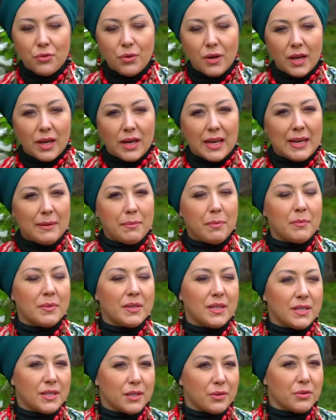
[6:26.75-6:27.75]
or
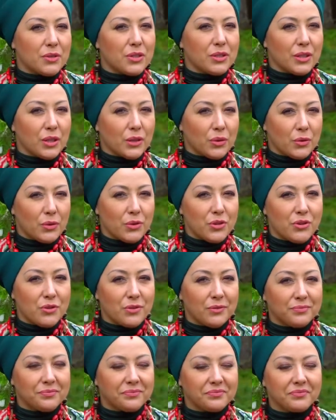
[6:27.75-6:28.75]
meditating on a point.